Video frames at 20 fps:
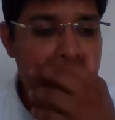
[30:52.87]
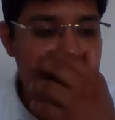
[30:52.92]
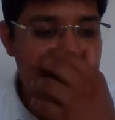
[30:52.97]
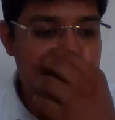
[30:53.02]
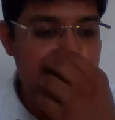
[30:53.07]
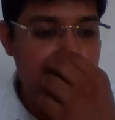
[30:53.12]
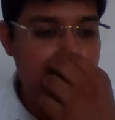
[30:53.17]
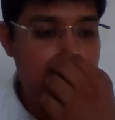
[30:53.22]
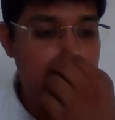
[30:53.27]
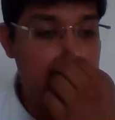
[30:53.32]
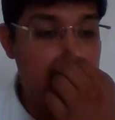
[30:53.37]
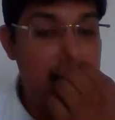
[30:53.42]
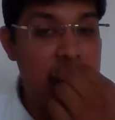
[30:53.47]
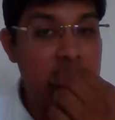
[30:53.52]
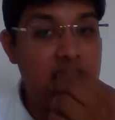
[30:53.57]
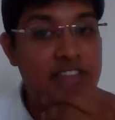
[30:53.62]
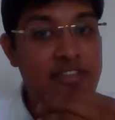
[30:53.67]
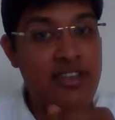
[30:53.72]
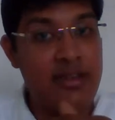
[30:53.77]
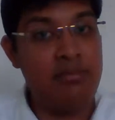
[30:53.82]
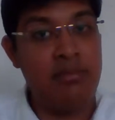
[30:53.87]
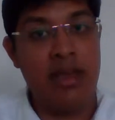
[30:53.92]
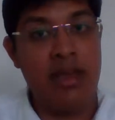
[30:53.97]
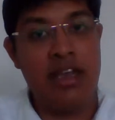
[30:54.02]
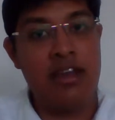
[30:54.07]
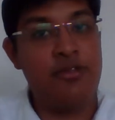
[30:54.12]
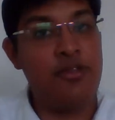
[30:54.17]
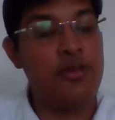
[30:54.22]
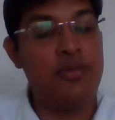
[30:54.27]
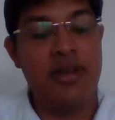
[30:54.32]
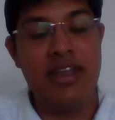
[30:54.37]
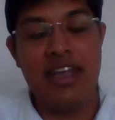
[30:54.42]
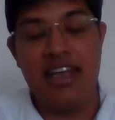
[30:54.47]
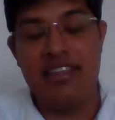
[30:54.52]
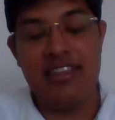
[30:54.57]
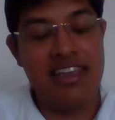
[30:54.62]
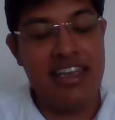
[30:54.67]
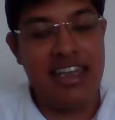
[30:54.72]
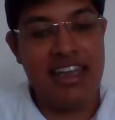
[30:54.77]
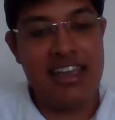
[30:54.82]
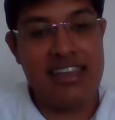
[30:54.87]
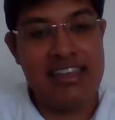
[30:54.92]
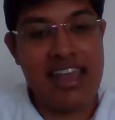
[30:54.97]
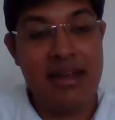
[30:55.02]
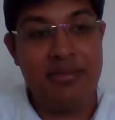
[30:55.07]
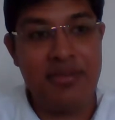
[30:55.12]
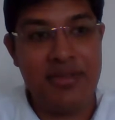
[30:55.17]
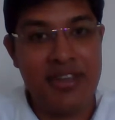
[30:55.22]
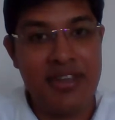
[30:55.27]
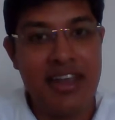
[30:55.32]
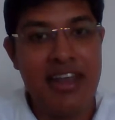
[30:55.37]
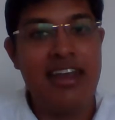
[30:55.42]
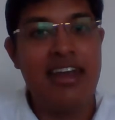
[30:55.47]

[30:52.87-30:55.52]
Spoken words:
revision stuff, and May would be the exams.